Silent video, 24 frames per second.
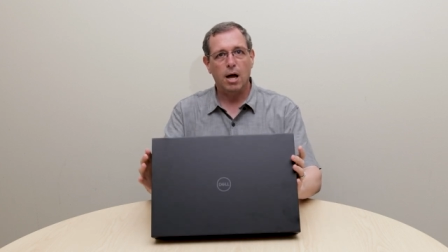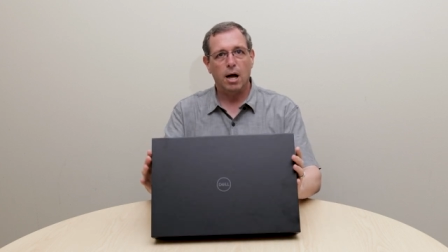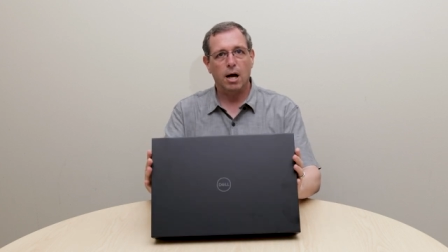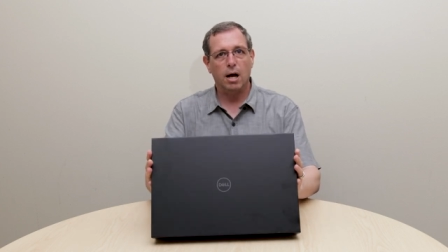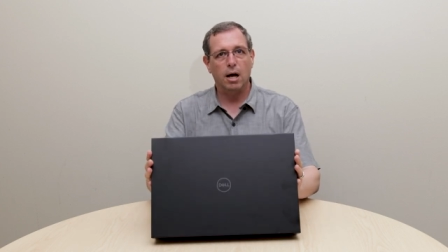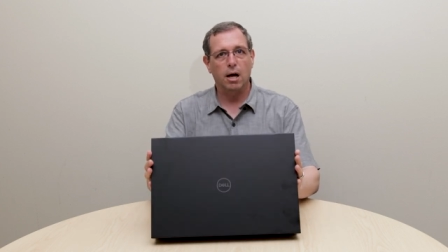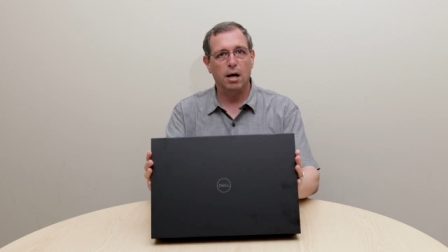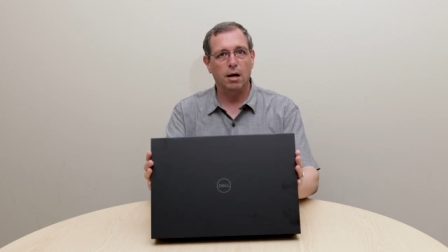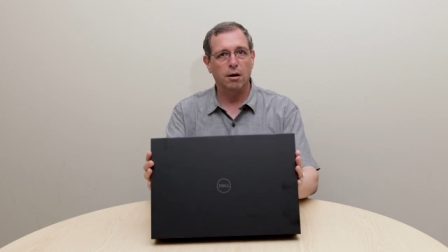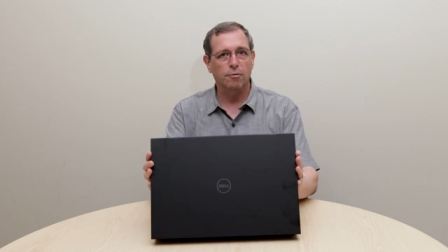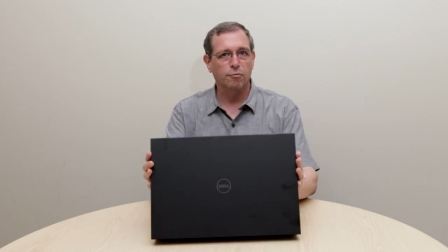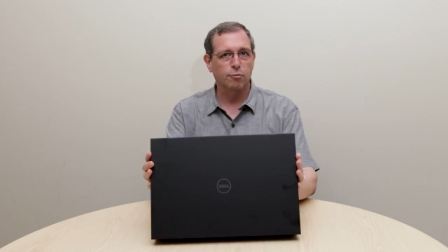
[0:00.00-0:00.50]

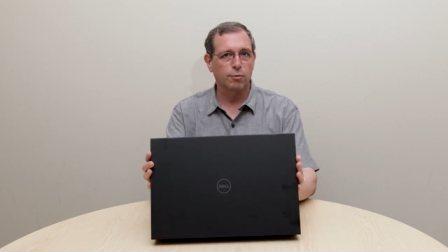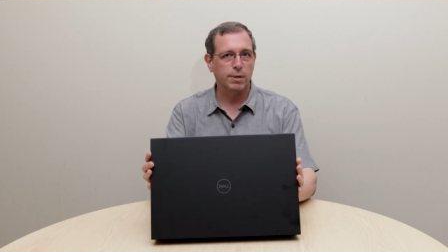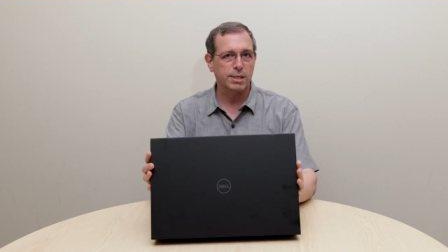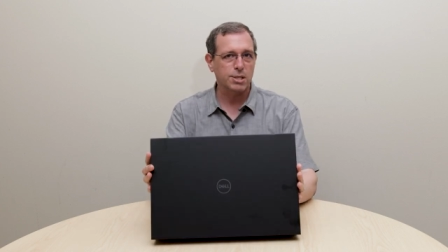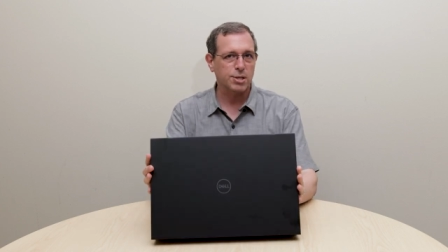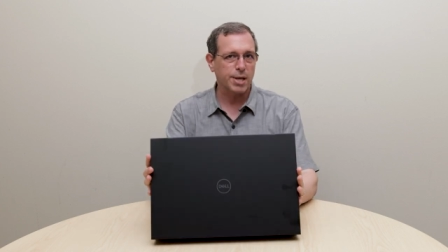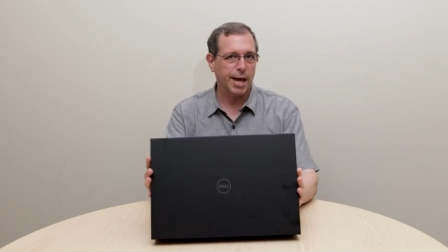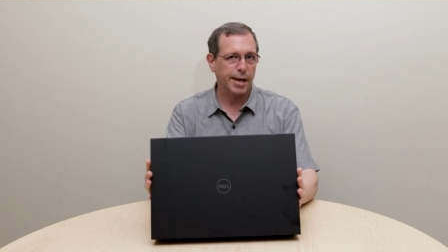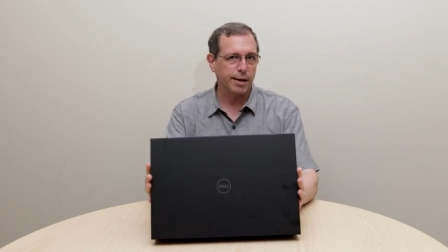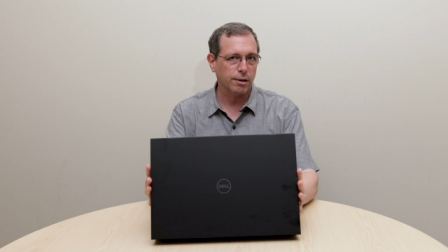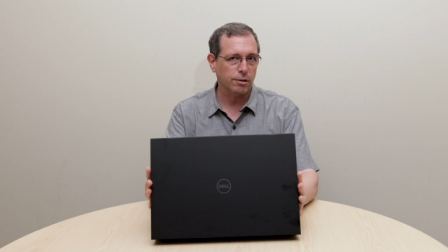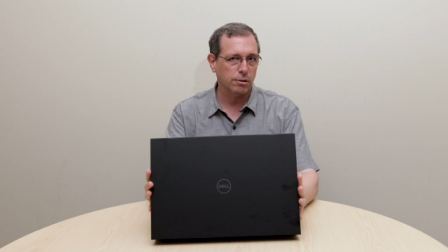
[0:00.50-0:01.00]
of
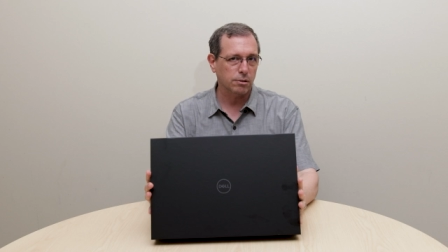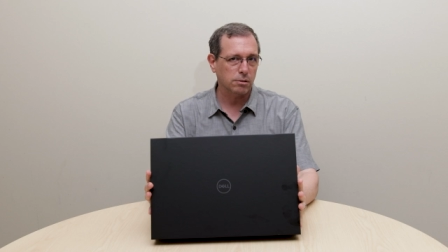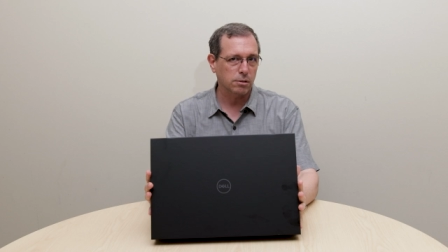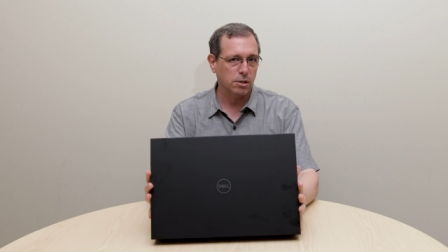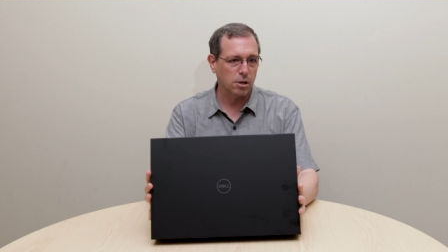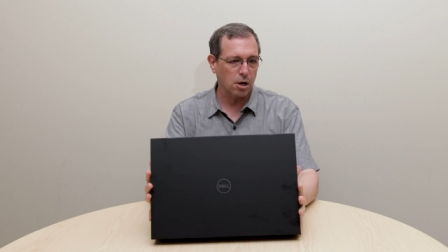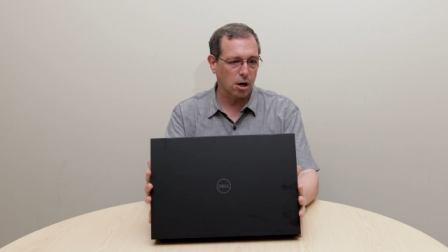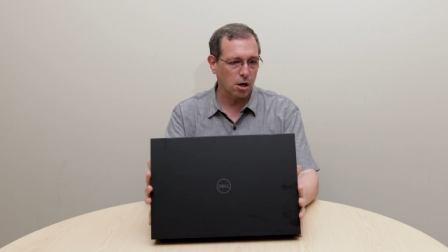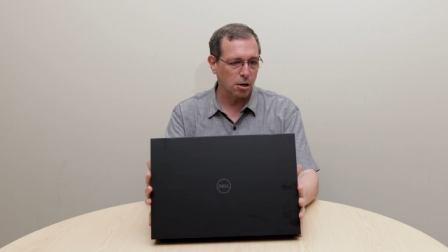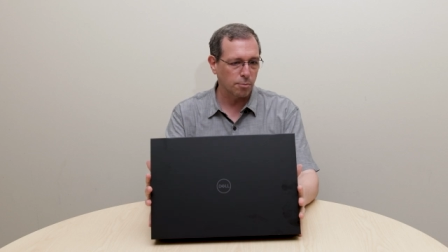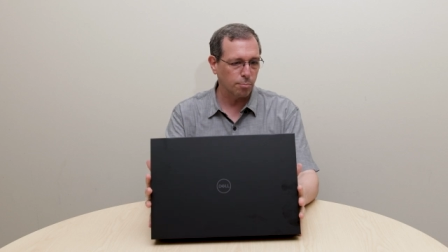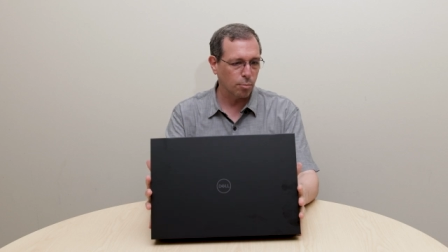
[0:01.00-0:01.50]
recycled
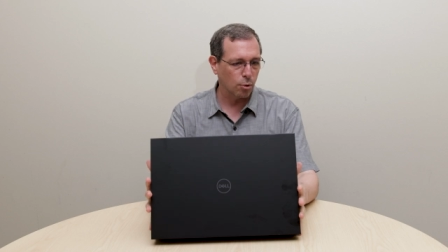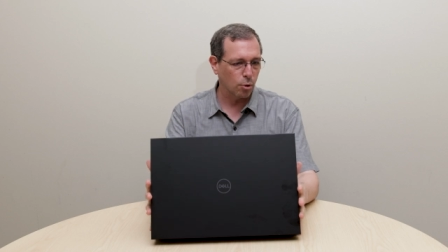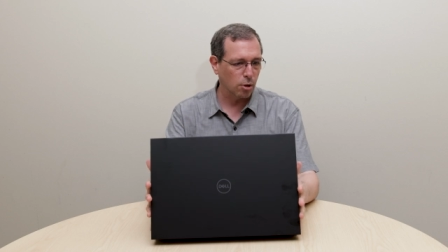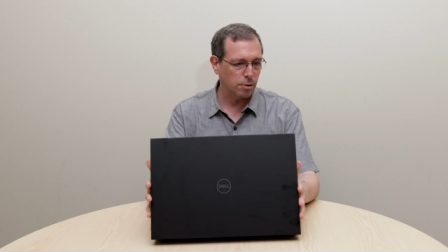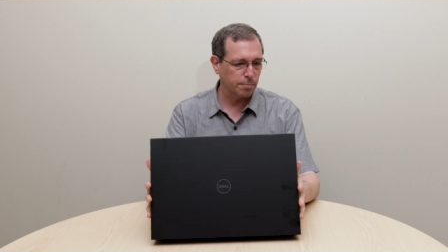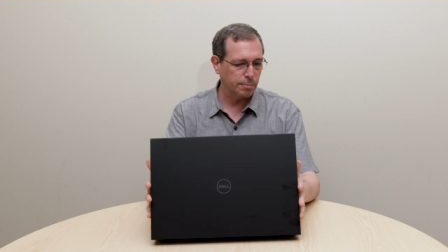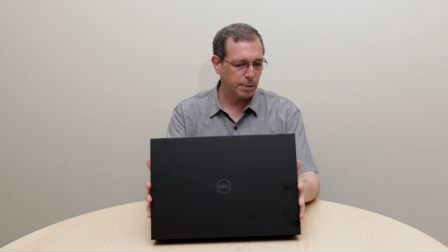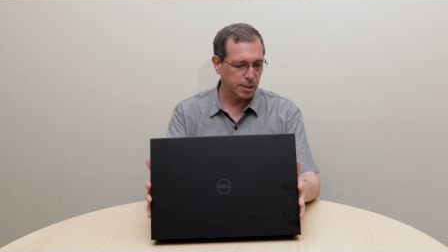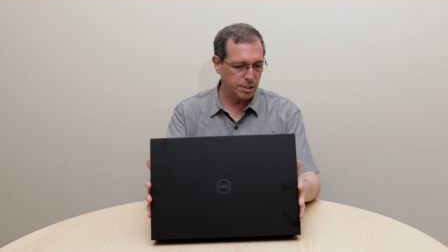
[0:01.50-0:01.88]
cardboard